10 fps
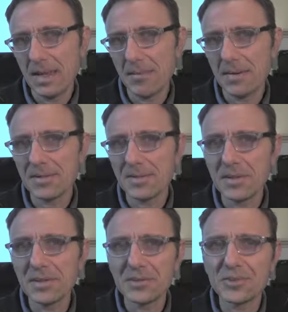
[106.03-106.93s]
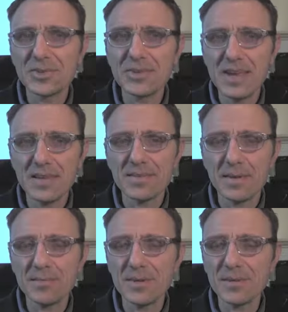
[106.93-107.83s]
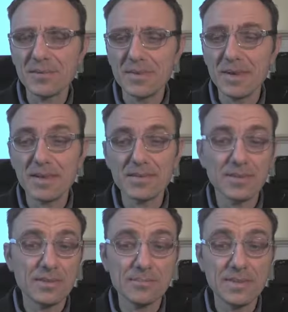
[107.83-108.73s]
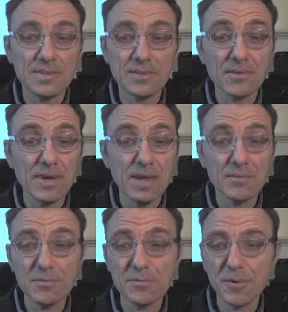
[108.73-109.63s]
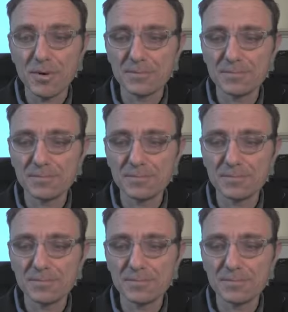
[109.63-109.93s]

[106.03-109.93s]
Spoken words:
but still to create something that has not been created before.